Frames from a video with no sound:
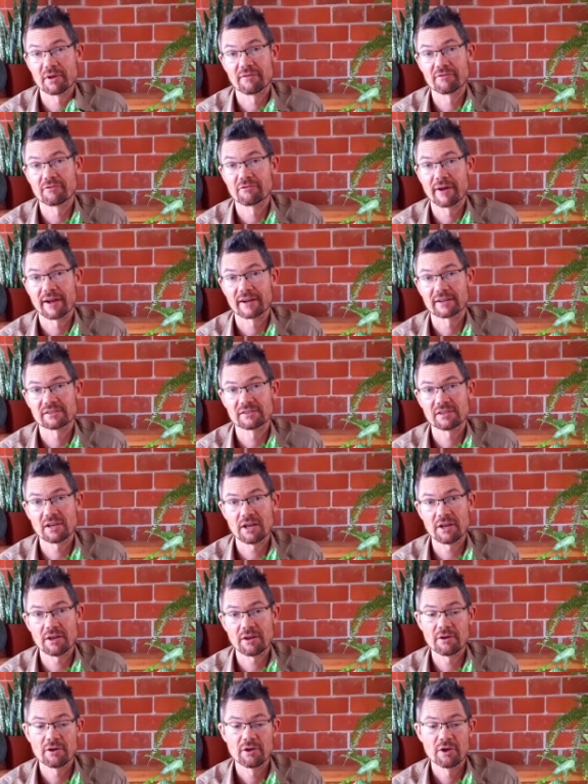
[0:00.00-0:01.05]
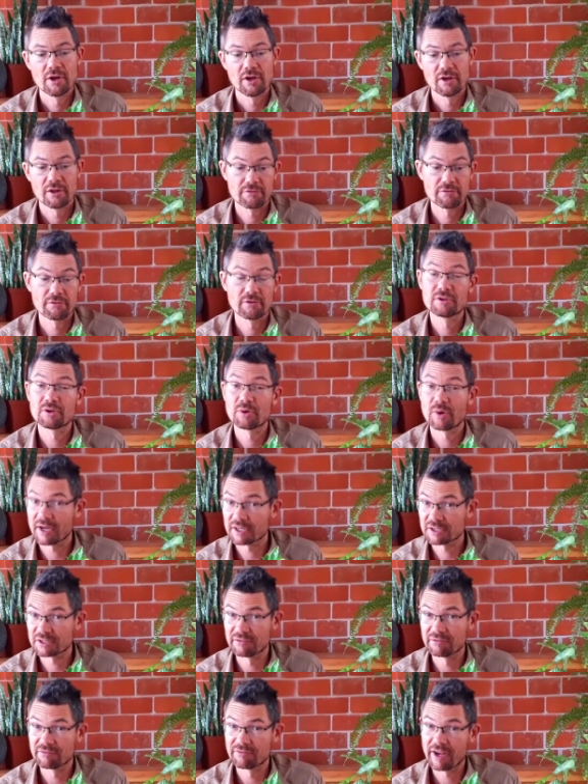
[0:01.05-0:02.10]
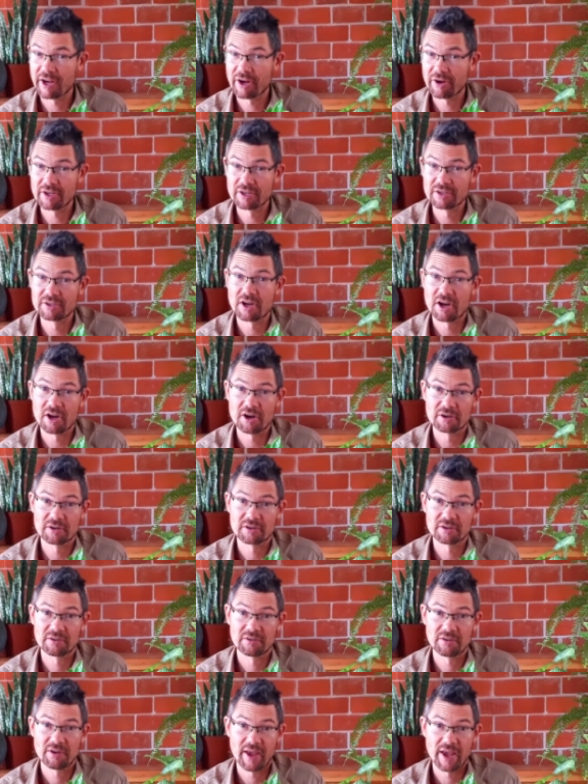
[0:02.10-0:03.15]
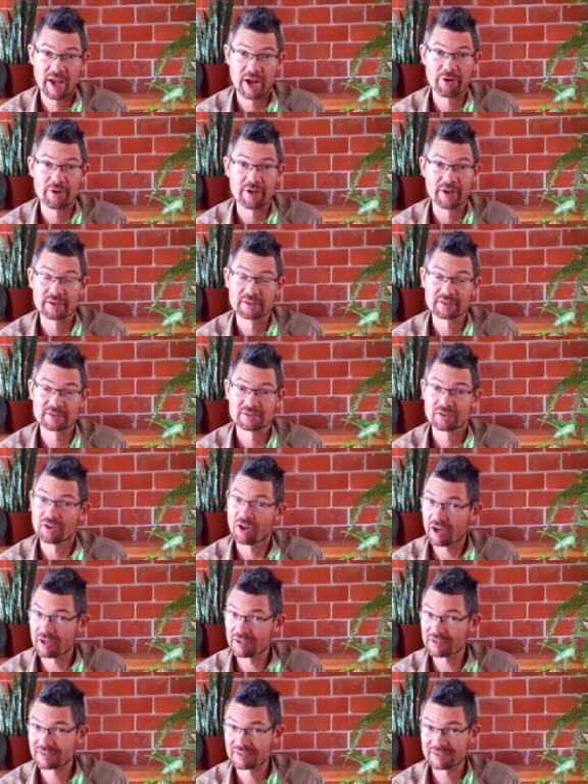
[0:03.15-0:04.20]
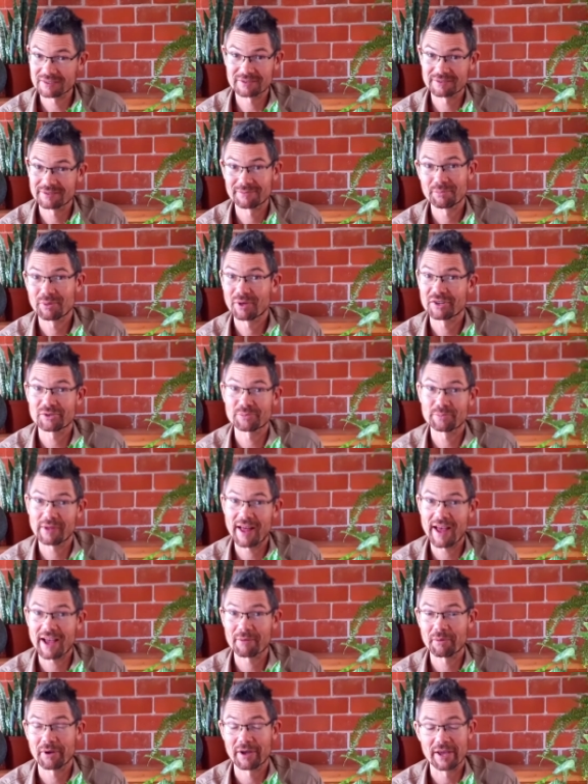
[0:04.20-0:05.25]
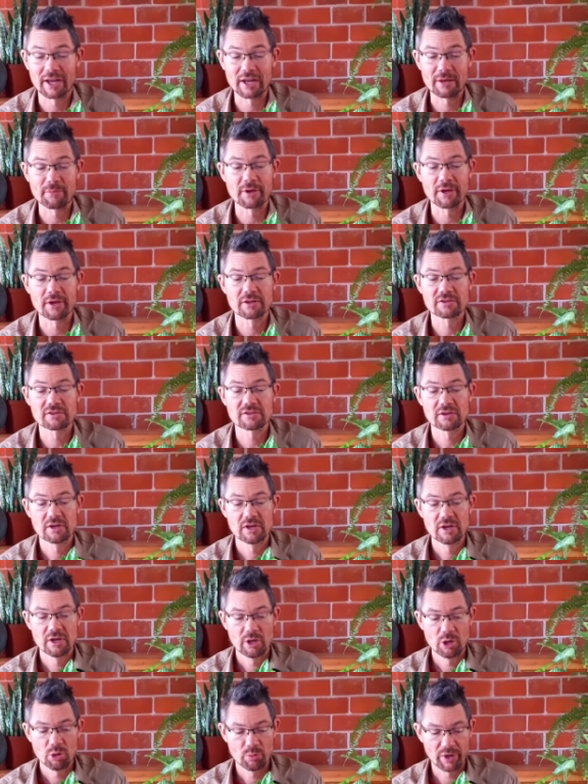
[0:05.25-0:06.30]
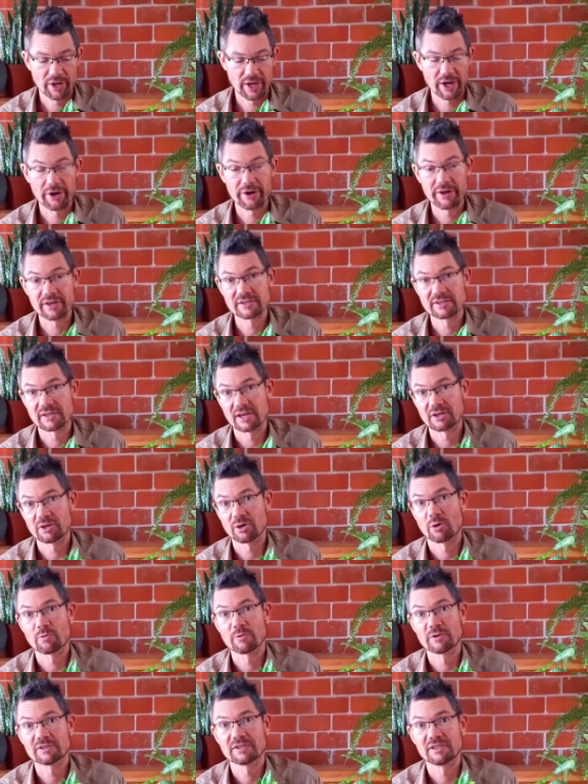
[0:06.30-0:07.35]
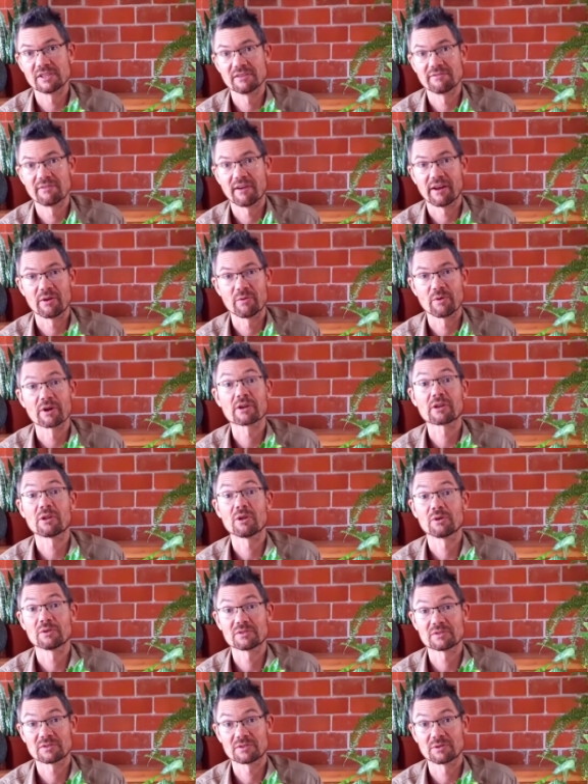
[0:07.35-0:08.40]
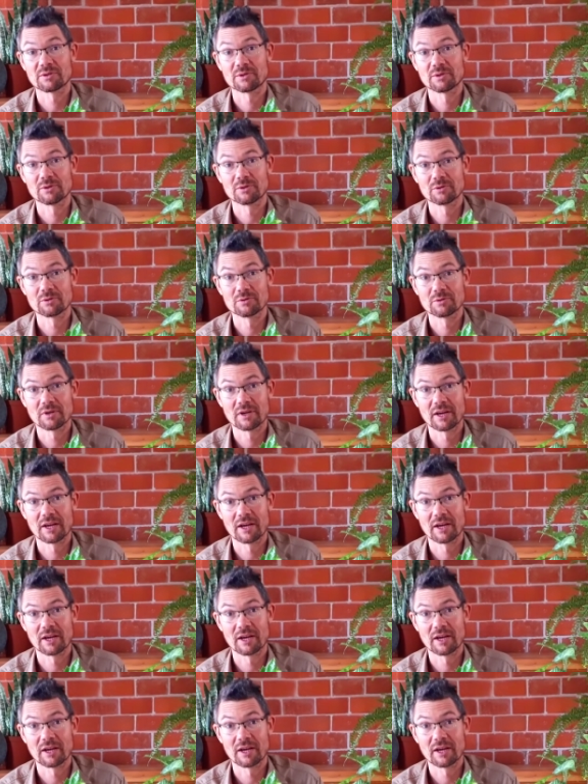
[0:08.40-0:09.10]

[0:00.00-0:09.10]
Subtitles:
of direct sun through to actually very dark areas. Not pitch black by any means, but areas that don't receive anywhere close to